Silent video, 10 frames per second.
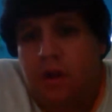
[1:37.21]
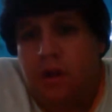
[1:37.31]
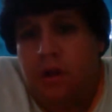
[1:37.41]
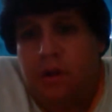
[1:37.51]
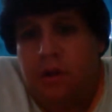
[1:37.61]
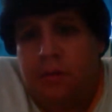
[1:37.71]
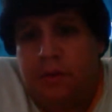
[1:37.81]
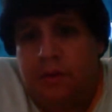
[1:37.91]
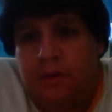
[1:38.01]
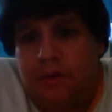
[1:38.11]
I
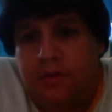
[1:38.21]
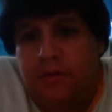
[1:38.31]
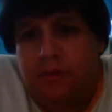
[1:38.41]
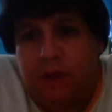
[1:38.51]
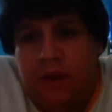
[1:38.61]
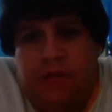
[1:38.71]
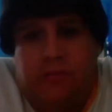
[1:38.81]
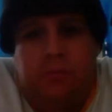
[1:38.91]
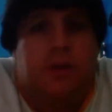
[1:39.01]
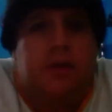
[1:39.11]
mean, it's
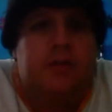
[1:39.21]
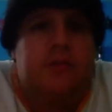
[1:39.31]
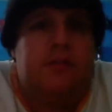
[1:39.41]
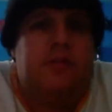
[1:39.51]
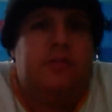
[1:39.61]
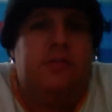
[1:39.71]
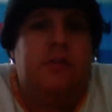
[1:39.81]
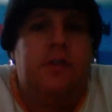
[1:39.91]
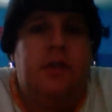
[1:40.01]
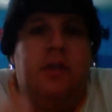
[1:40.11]
strange because
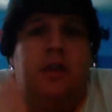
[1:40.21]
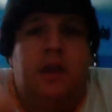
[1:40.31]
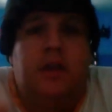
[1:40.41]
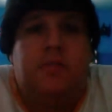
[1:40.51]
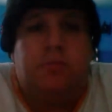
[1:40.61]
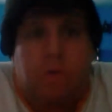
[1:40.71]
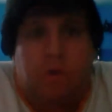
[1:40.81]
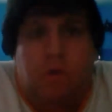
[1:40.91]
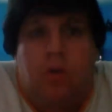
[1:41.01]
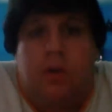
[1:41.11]
it's
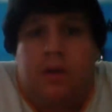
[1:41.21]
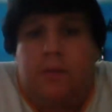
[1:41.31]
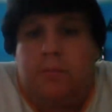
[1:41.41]
recording,